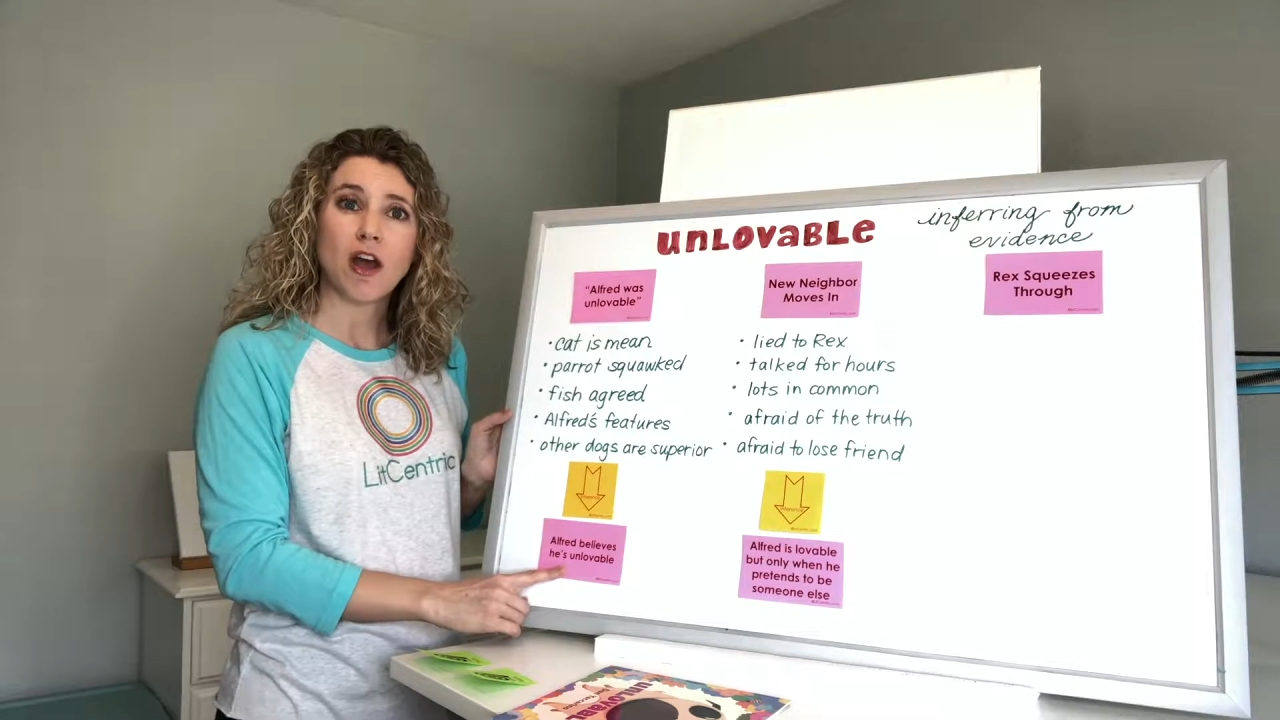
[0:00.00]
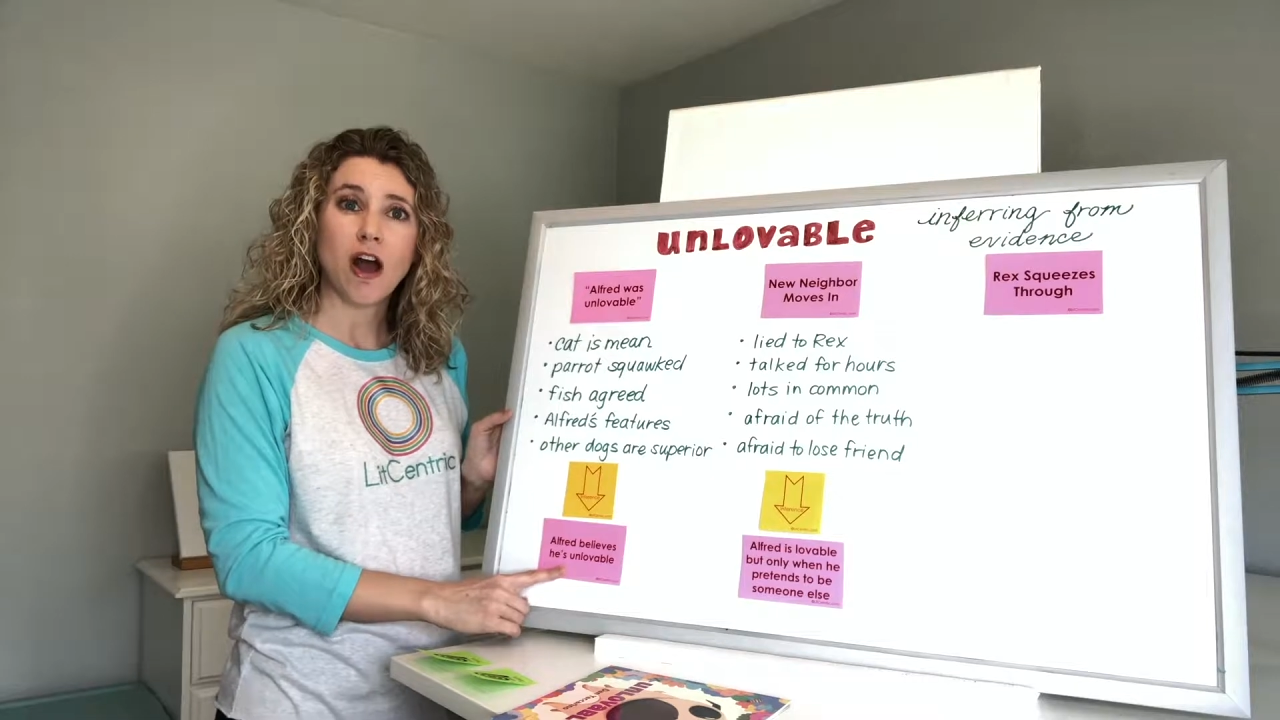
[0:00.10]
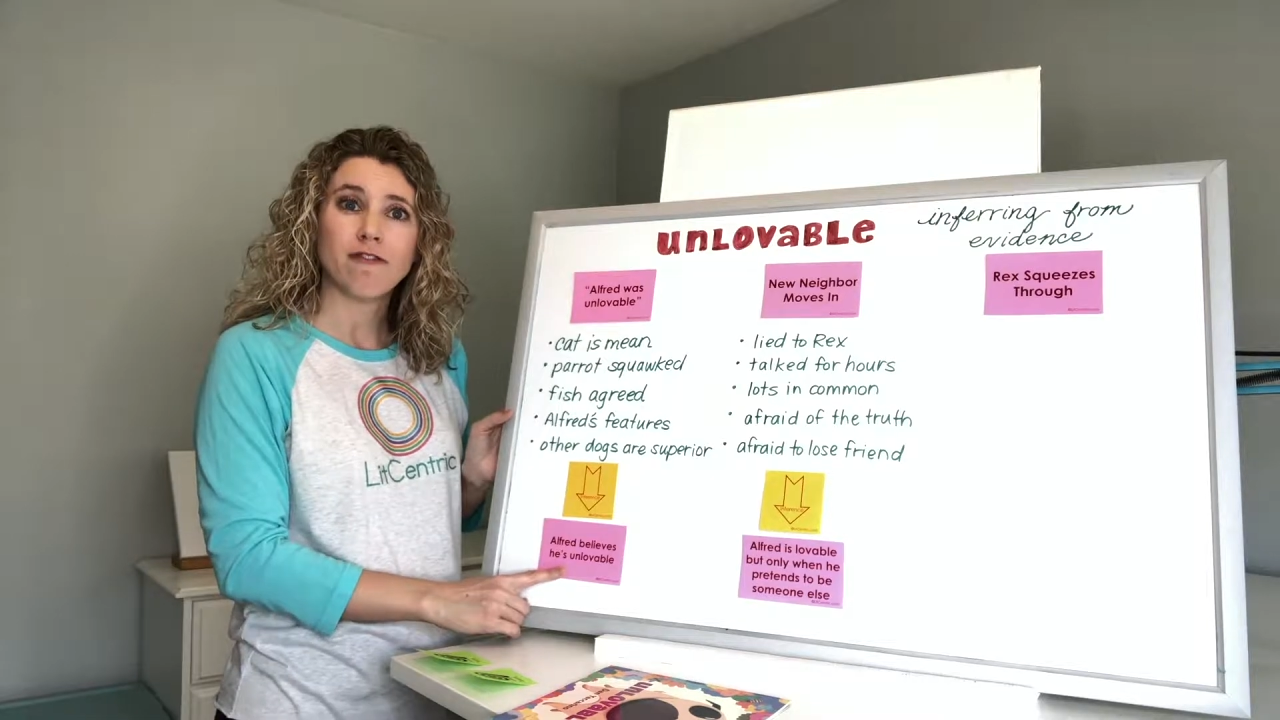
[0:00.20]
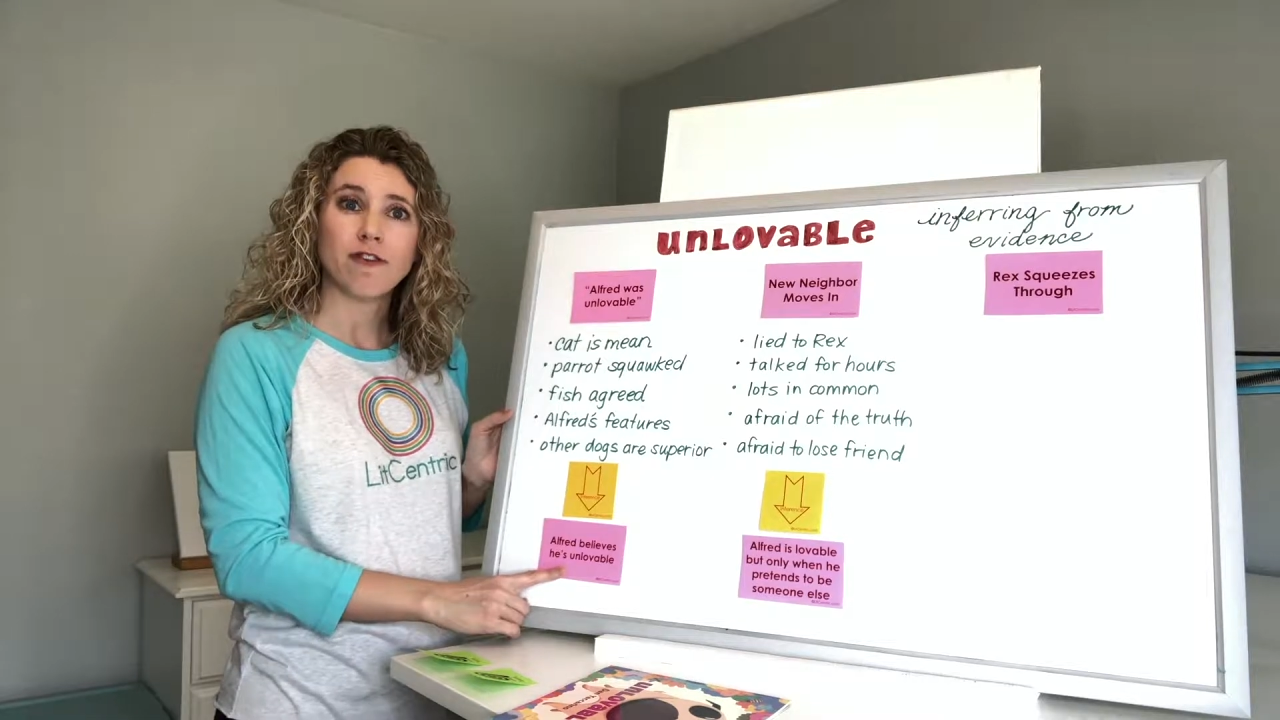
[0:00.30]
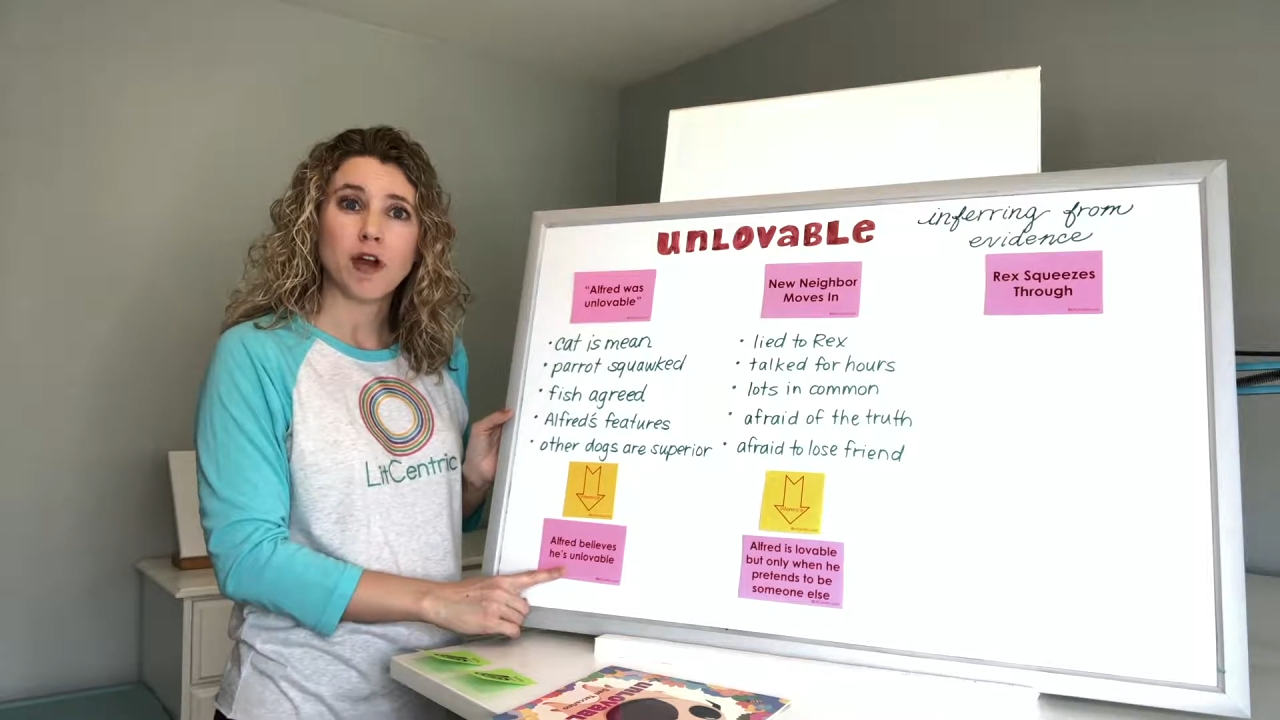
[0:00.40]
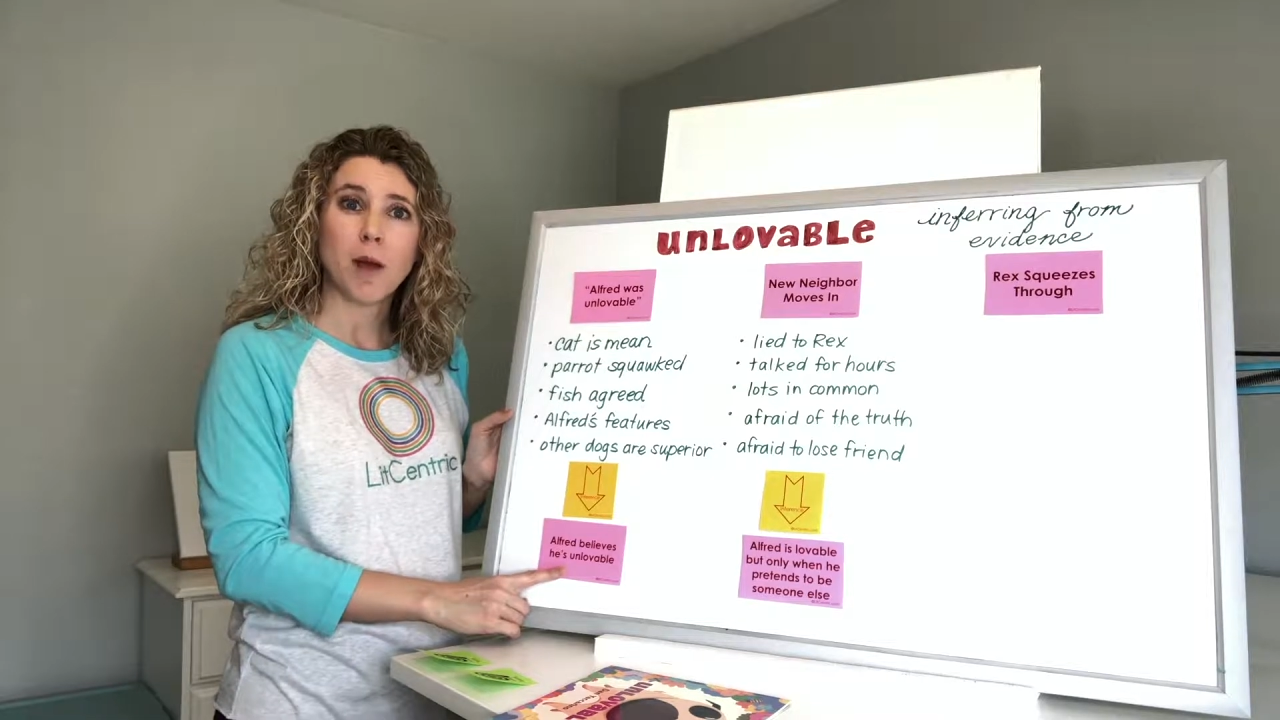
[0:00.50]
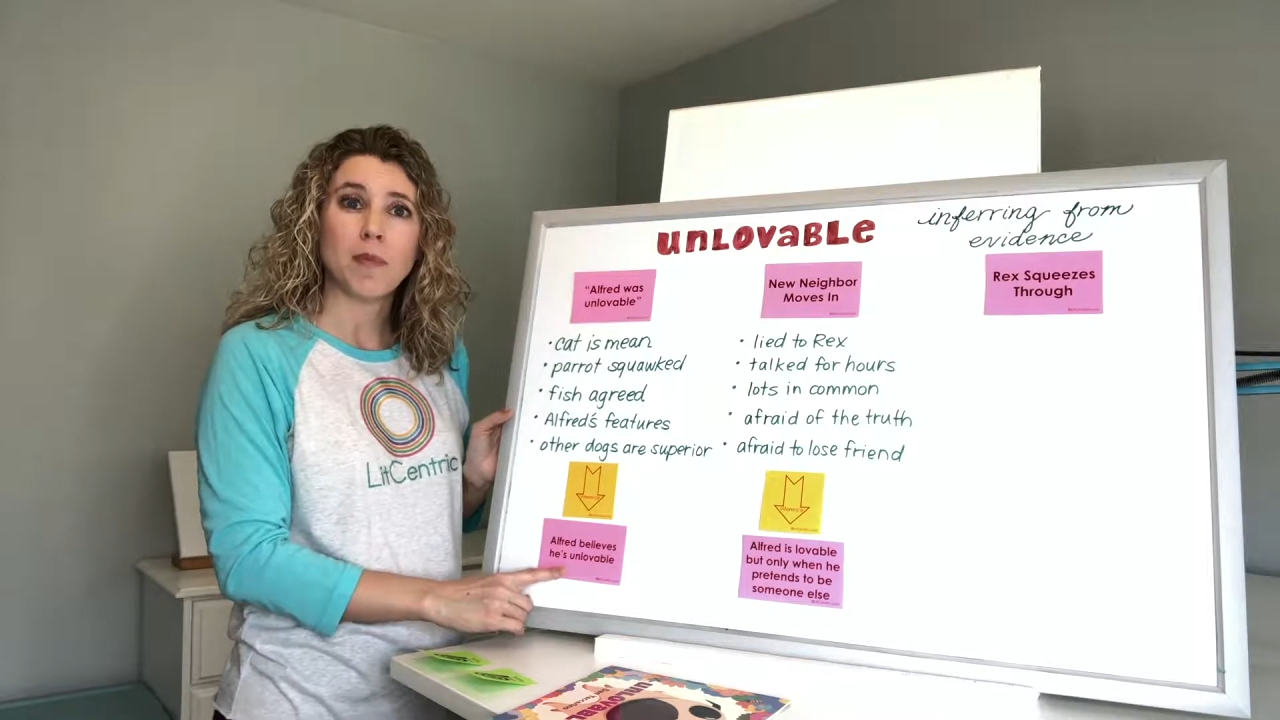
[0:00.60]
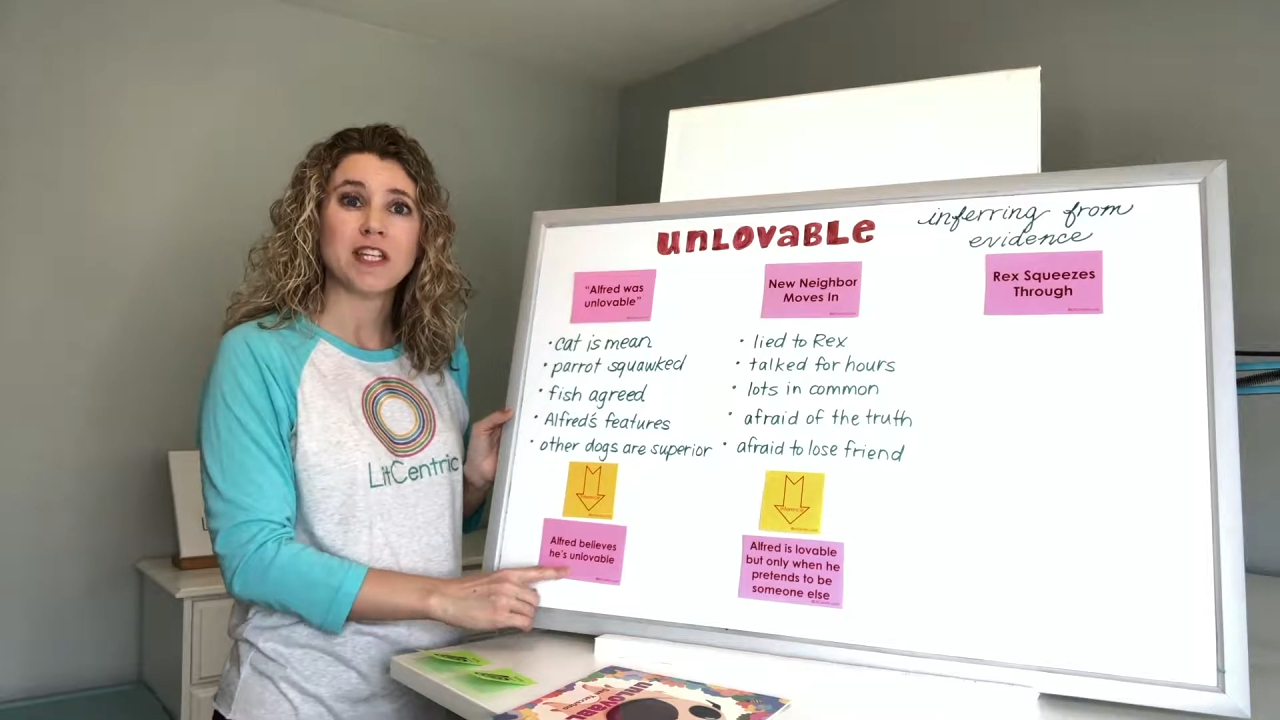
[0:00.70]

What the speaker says: offer up